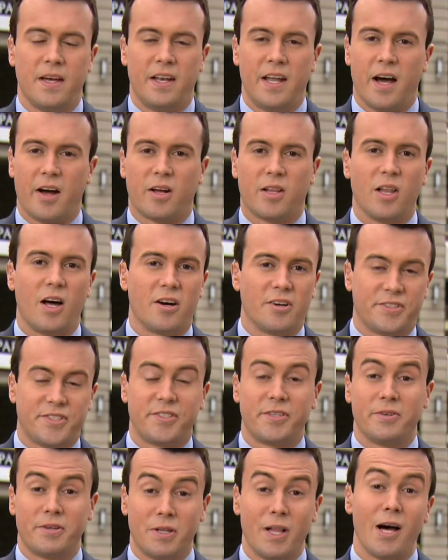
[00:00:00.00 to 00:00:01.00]
Now,
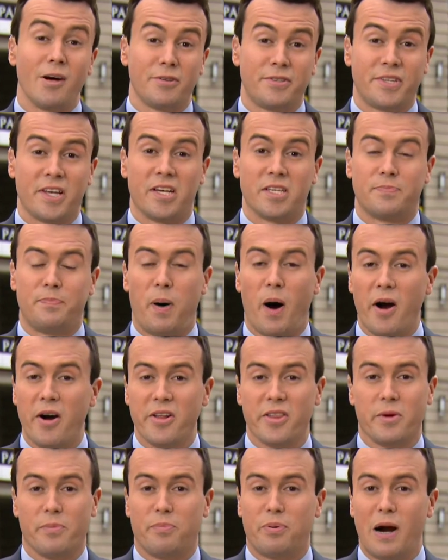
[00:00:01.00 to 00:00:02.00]
Klaus, Klaus says
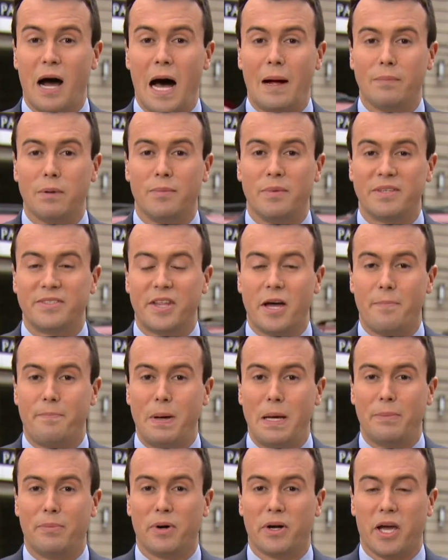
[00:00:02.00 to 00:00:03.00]
part of the problem is
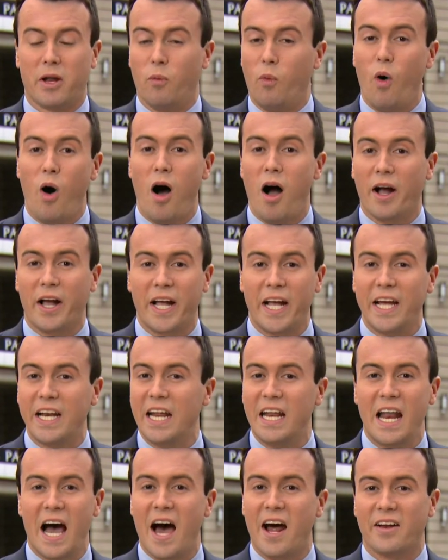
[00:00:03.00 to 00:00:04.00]
that people can walk
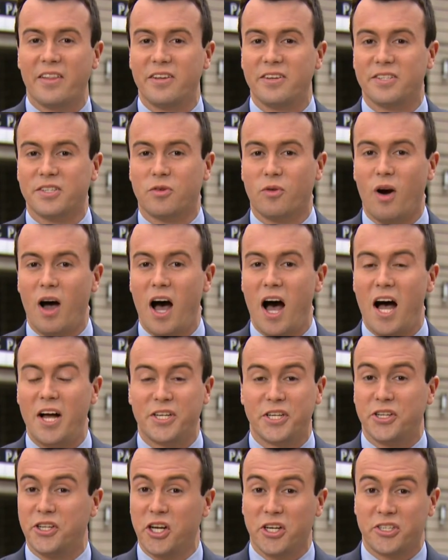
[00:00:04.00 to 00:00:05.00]
in and out of this
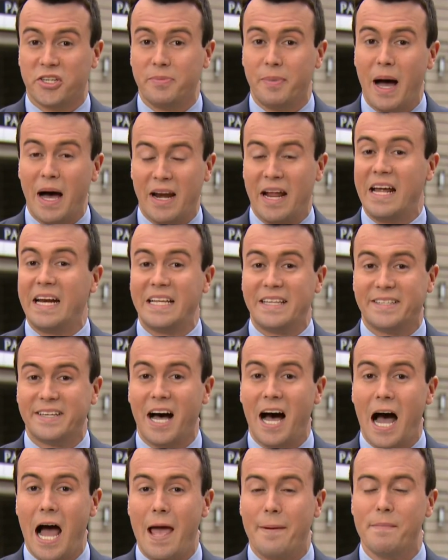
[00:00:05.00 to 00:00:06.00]
garage at just about any
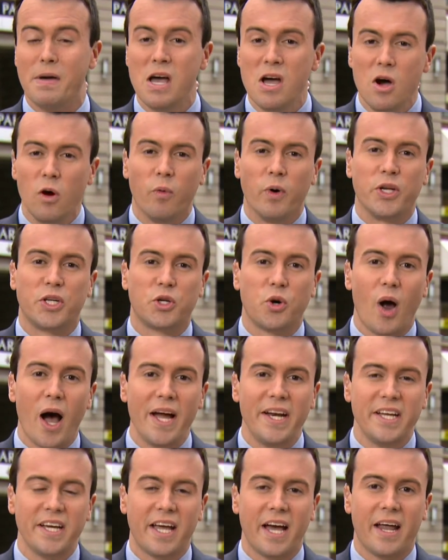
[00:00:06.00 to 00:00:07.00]
time. We
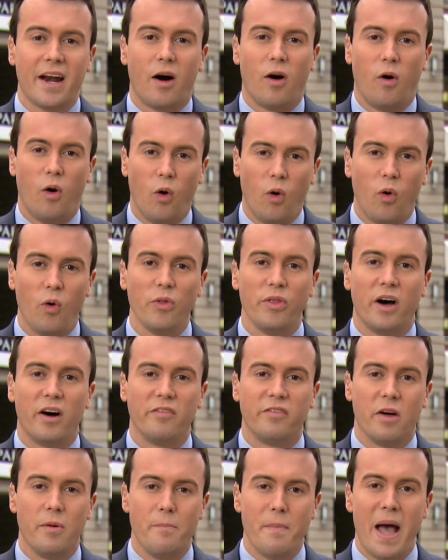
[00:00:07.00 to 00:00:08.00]
tried to get a hold
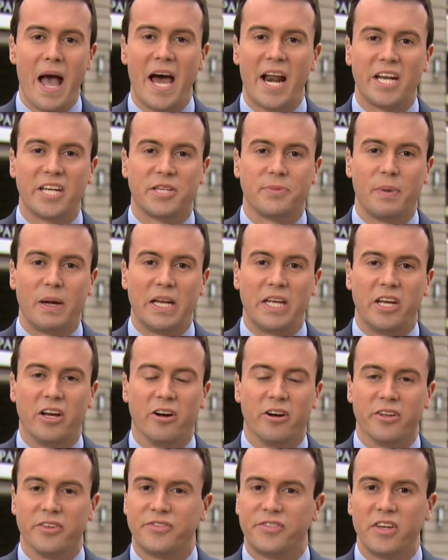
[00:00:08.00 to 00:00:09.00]
of the management
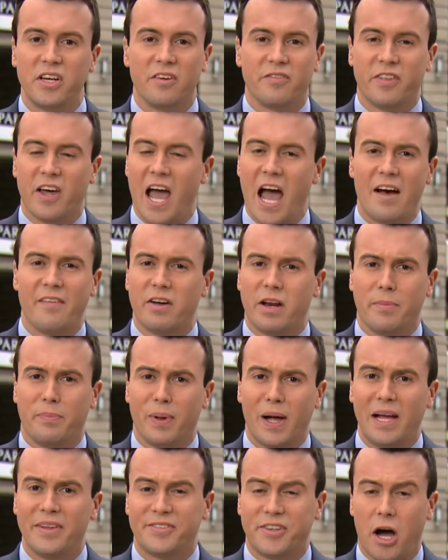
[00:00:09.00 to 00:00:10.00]
here to see if they have any
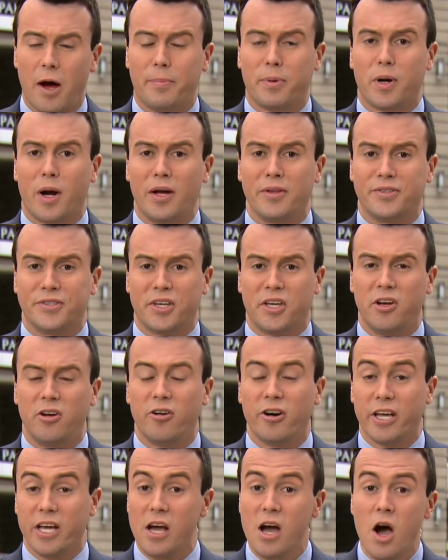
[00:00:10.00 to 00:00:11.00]
plans to upgrade
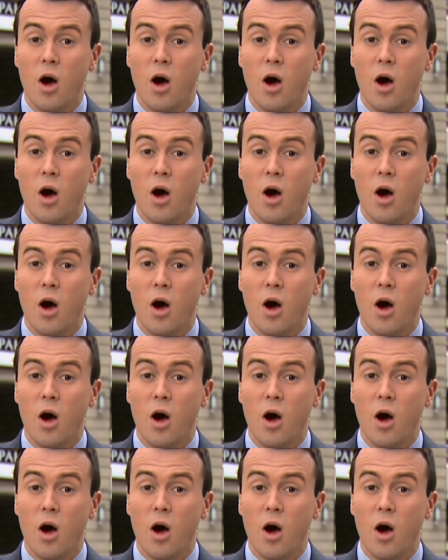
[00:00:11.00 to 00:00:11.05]
security.